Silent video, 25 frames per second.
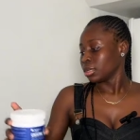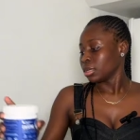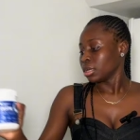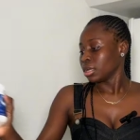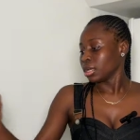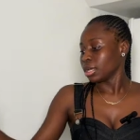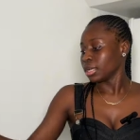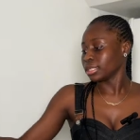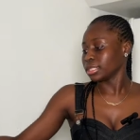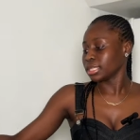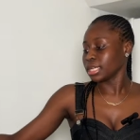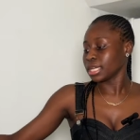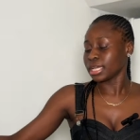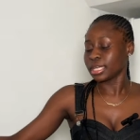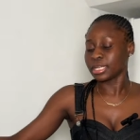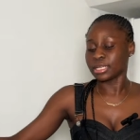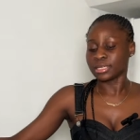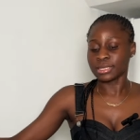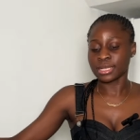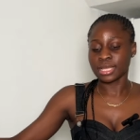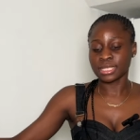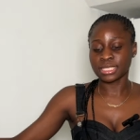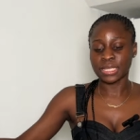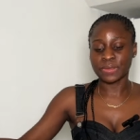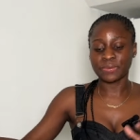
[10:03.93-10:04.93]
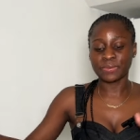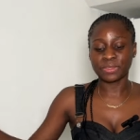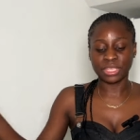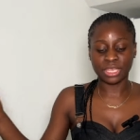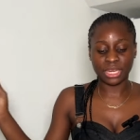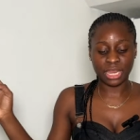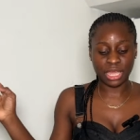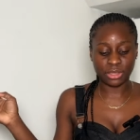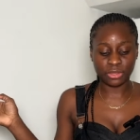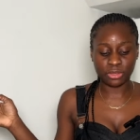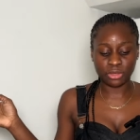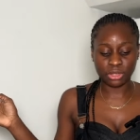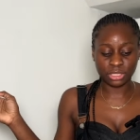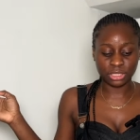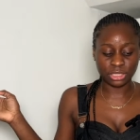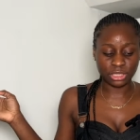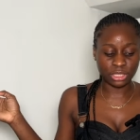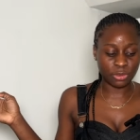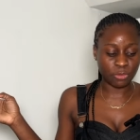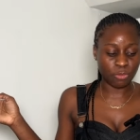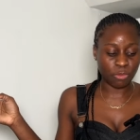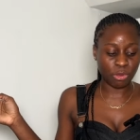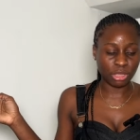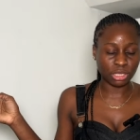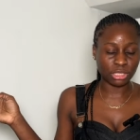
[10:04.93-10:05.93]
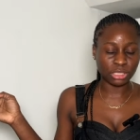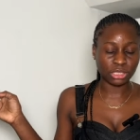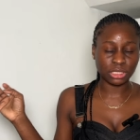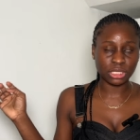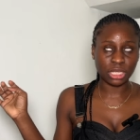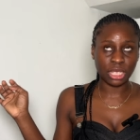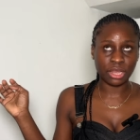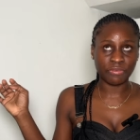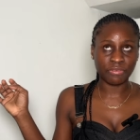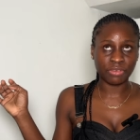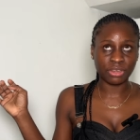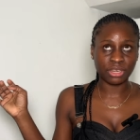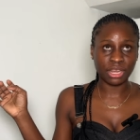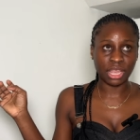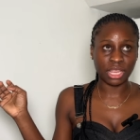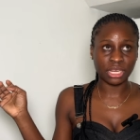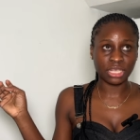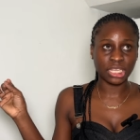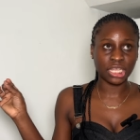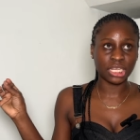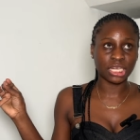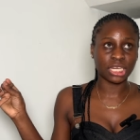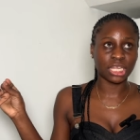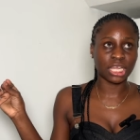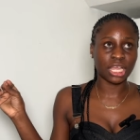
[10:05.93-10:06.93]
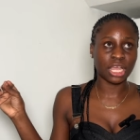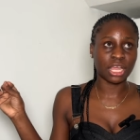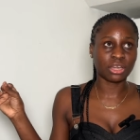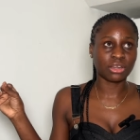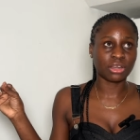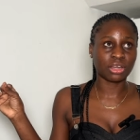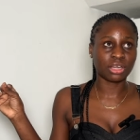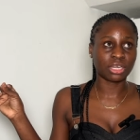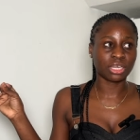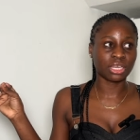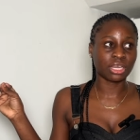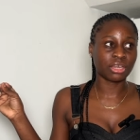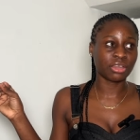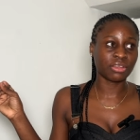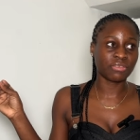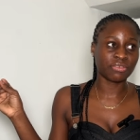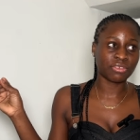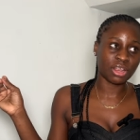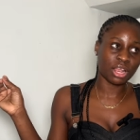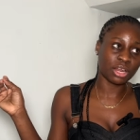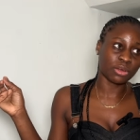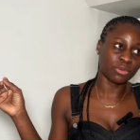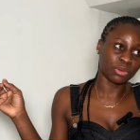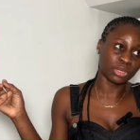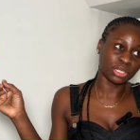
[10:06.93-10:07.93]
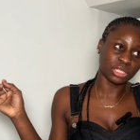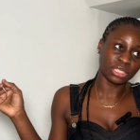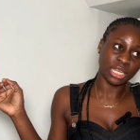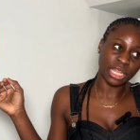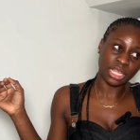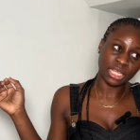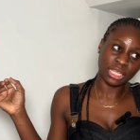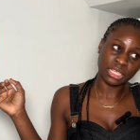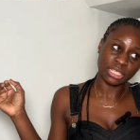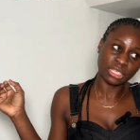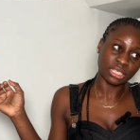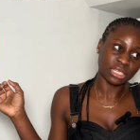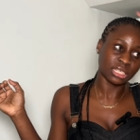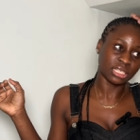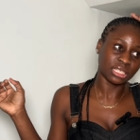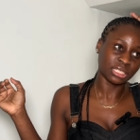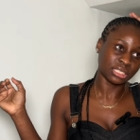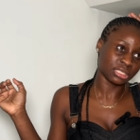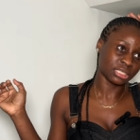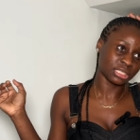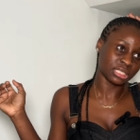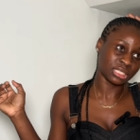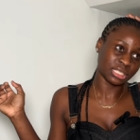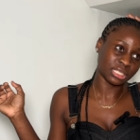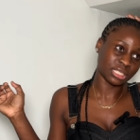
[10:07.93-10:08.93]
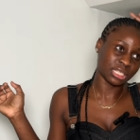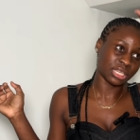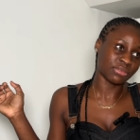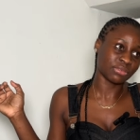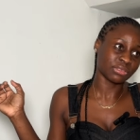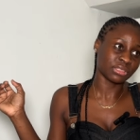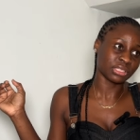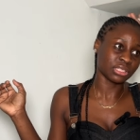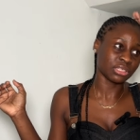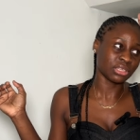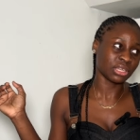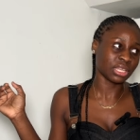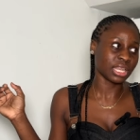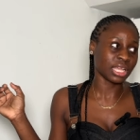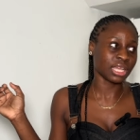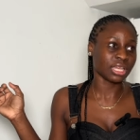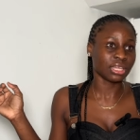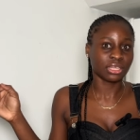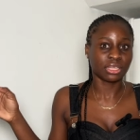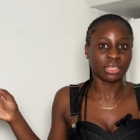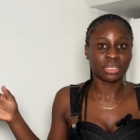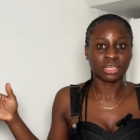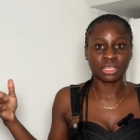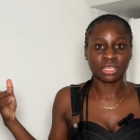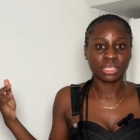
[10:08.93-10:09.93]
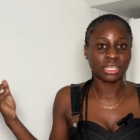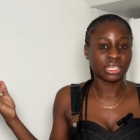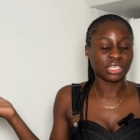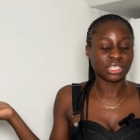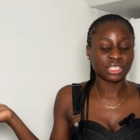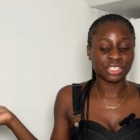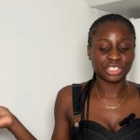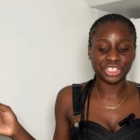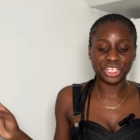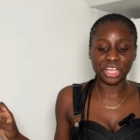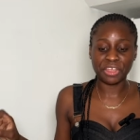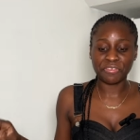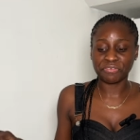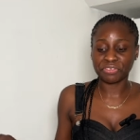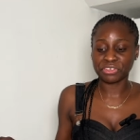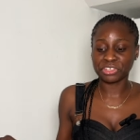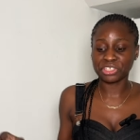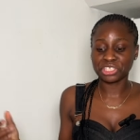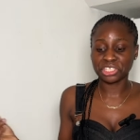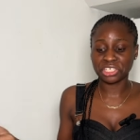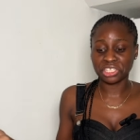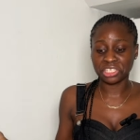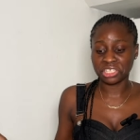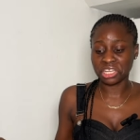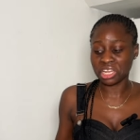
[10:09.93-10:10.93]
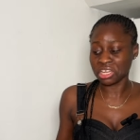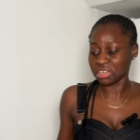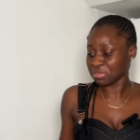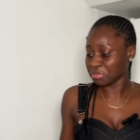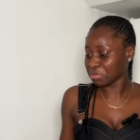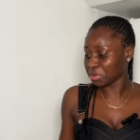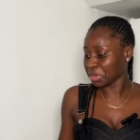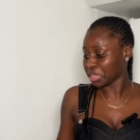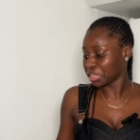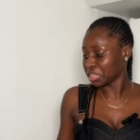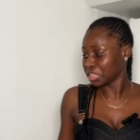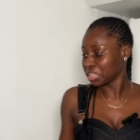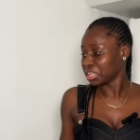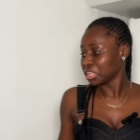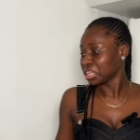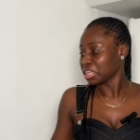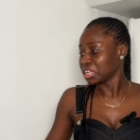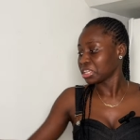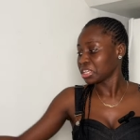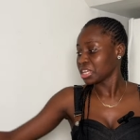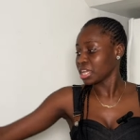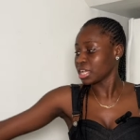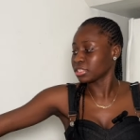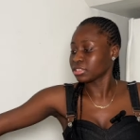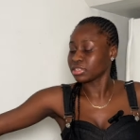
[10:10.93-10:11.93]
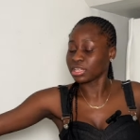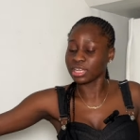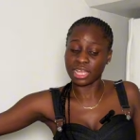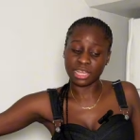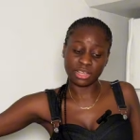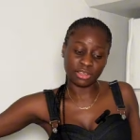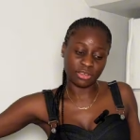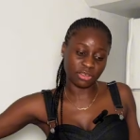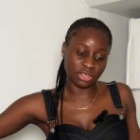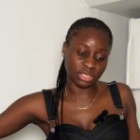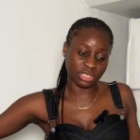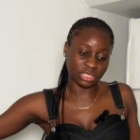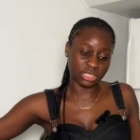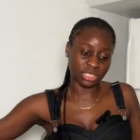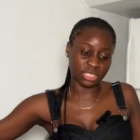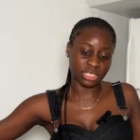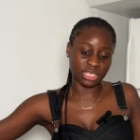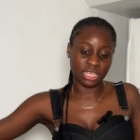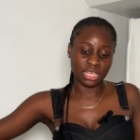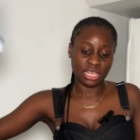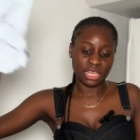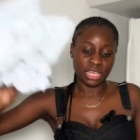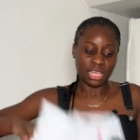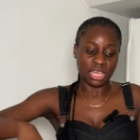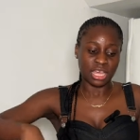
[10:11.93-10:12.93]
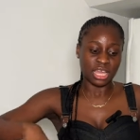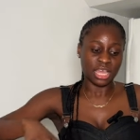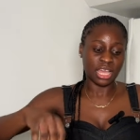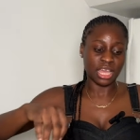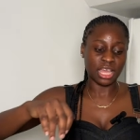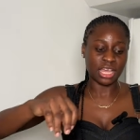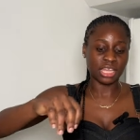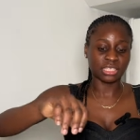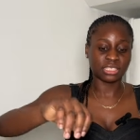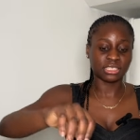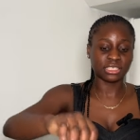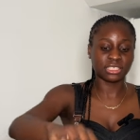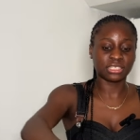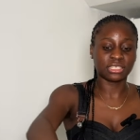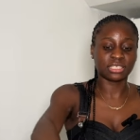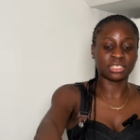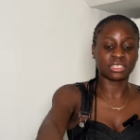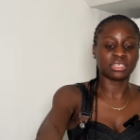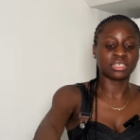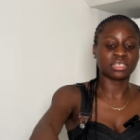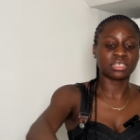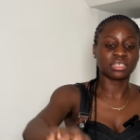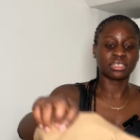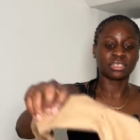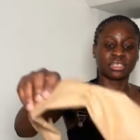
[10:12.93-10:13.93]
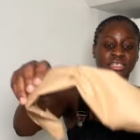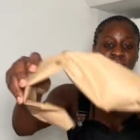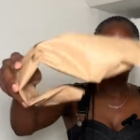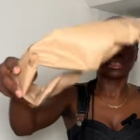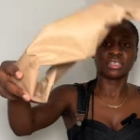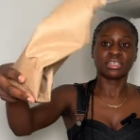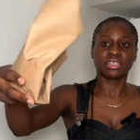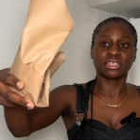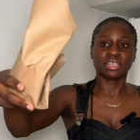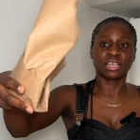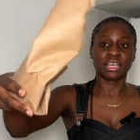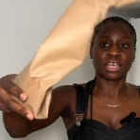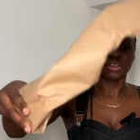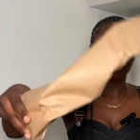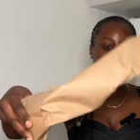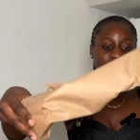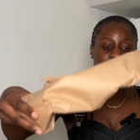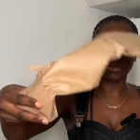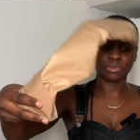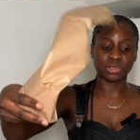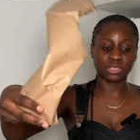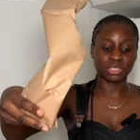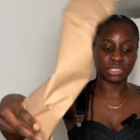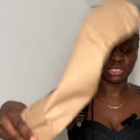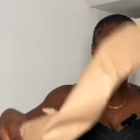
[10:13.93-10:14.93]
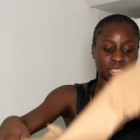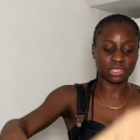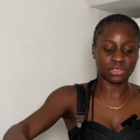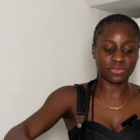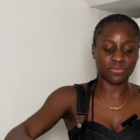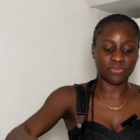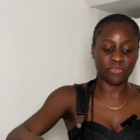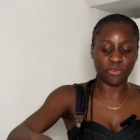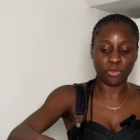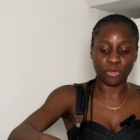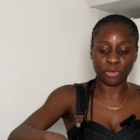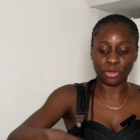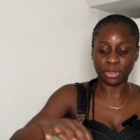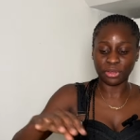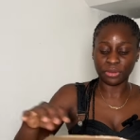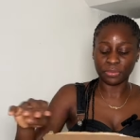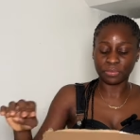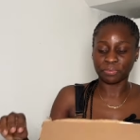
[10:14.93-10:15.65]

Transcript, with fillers: And yeah, that's everything I got. It was every I think the card the gift card was like a is this seventy dollar? It should finished. Anyway, that's all I got. And I don't know what this is for.